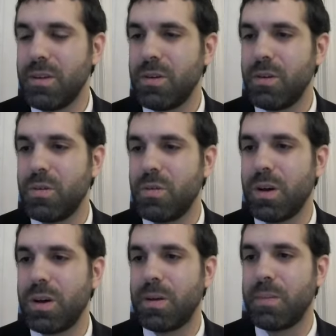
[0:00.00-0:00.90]
who
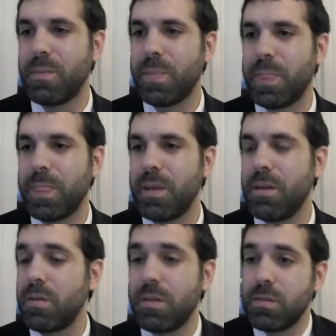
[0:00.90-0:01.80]
um, you
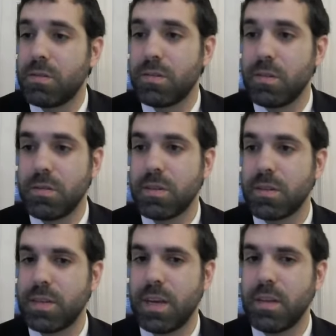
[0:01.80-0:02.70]
know they're just losing the
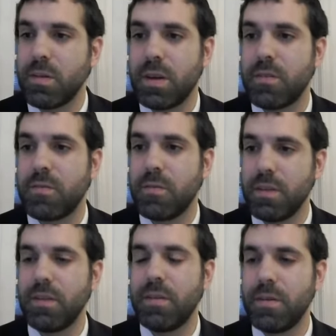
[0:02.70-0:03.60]
salary and it's
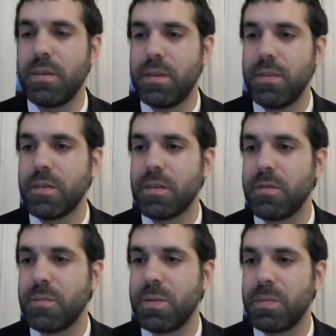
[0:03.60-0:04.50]
very very difficult
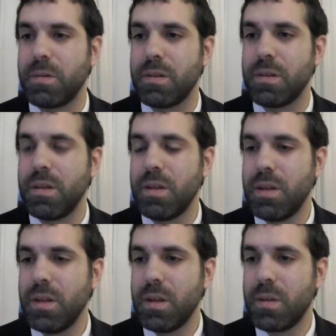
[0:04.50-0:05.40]
for people
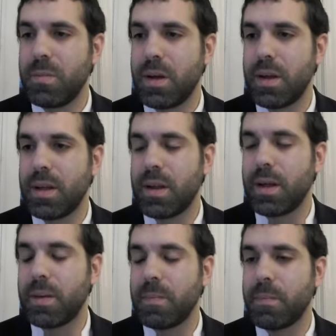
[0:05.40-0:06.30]
but
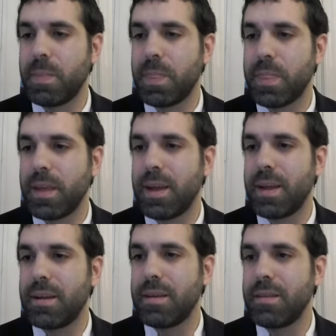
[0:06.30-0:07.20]
um,
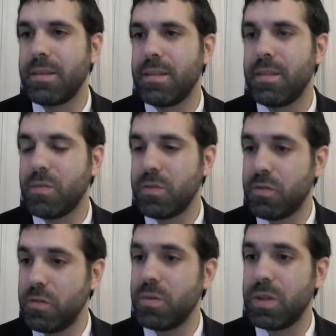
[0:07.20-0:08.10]
and this was
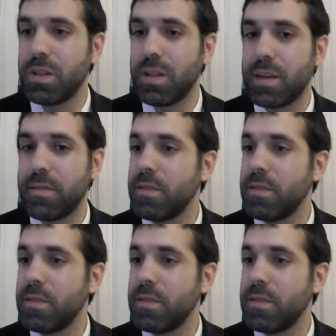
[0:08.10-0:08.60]
true in the land of